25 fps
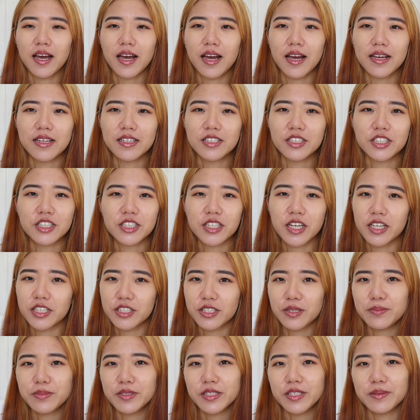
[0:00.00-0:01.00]
and share
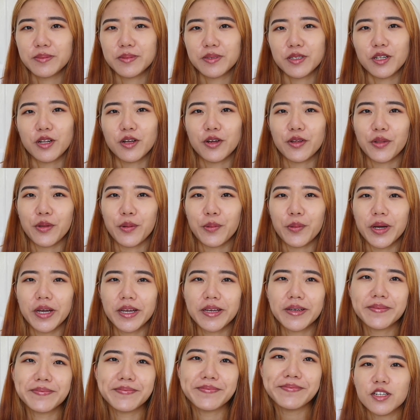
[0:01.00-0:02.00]
some tips along the way.